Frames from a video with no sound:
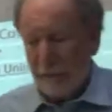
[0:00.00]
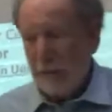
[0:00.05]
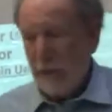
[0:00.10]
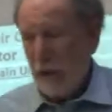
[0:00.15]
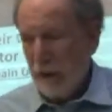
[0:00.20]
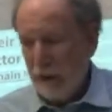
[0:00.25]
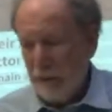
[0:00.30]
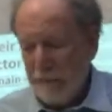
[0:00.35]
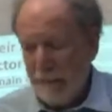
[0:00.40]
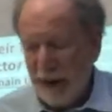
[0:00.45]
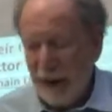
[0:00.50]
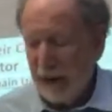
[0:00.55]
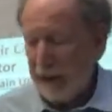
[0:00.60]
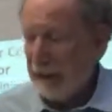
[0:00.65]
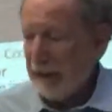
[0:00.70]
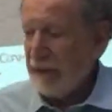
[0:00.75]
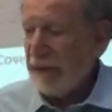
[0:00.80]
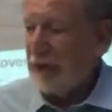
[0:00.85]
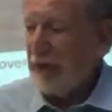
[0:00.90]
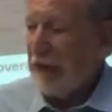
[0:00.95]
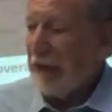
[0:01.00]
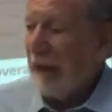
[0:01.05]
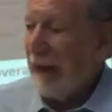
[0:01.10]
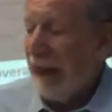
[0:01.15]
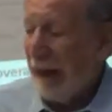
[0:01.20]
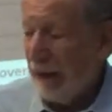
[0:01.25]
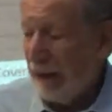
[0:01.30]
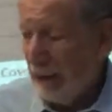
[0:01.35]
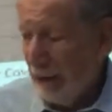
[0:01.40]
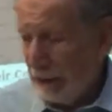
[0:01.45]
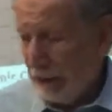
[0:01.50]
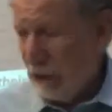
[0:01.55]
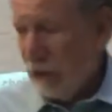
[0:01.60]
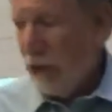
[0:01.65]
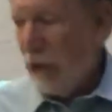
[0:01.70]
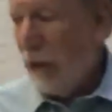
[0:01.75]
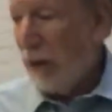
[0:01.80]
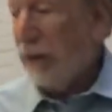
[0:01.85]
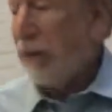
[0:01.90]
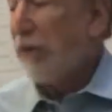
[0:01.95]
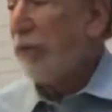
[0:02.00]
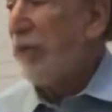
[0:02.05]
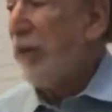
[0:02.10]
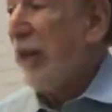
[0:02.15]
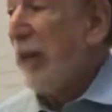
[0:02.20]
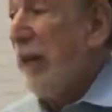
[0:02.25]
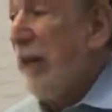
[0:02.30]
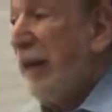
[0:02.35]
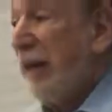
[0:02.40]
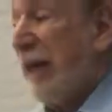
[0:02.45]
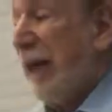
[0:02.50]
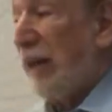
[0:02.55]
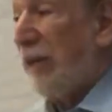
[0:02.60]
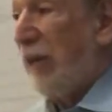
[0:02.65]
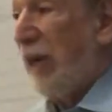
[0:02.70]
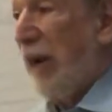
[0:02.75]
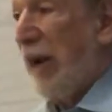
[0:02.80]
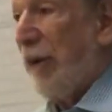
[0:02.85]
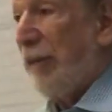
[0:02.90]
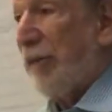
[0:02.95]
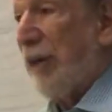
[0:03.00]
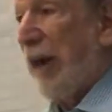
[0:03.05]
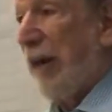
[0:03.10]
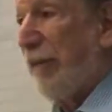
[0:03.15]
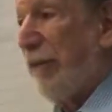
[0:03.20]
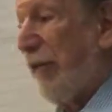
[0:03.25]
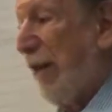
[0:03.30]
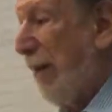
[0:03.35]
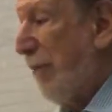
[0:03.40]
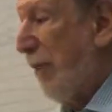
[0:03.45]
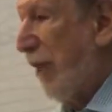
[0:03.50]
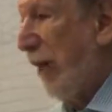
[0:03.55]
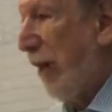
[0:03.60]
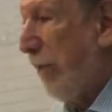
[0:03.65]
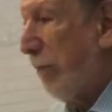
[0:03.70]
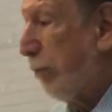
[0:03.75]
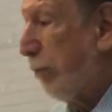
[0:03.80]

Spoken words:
of all Americans and all New Yorkers get their health care from their